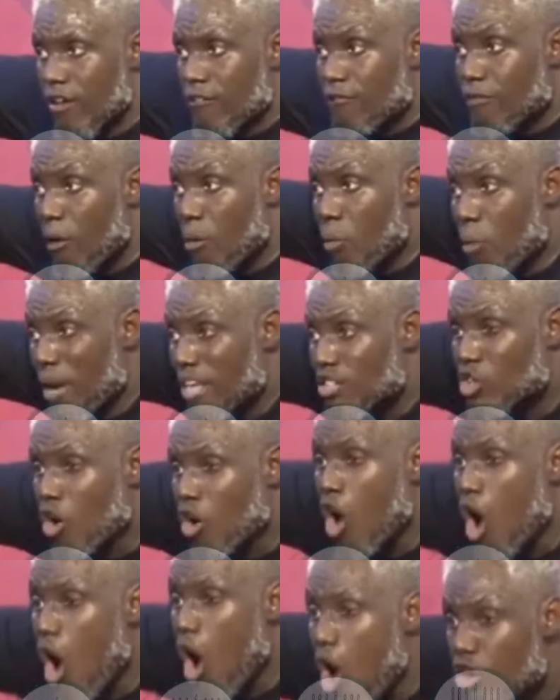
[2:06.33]
from
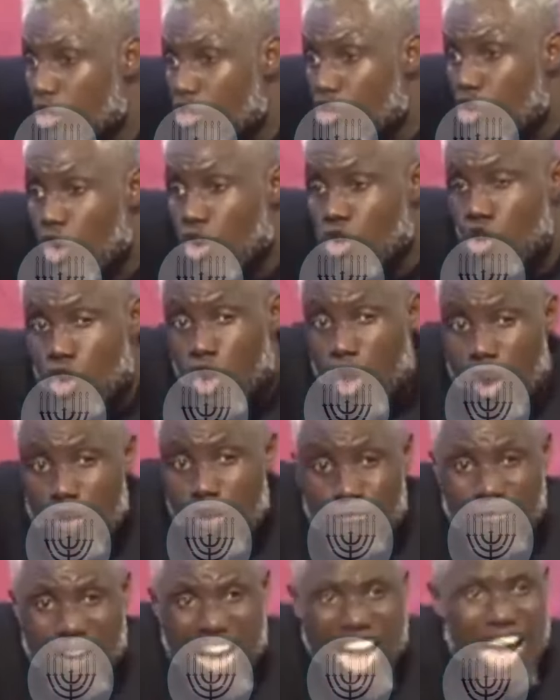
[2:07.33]
which all your
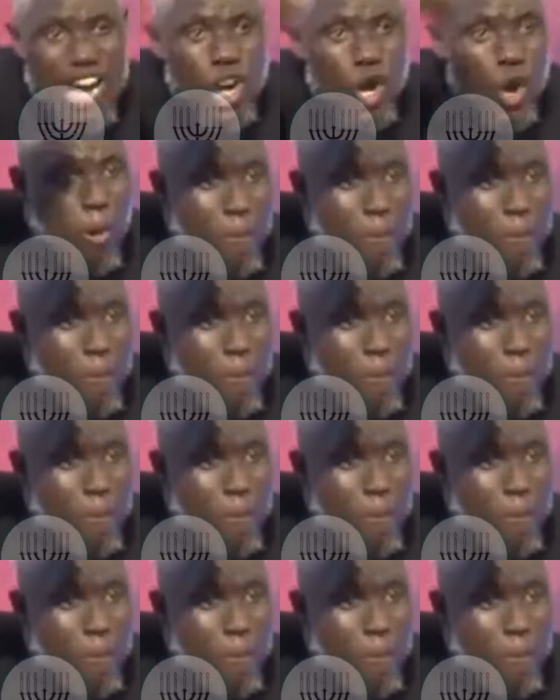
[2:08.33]
love and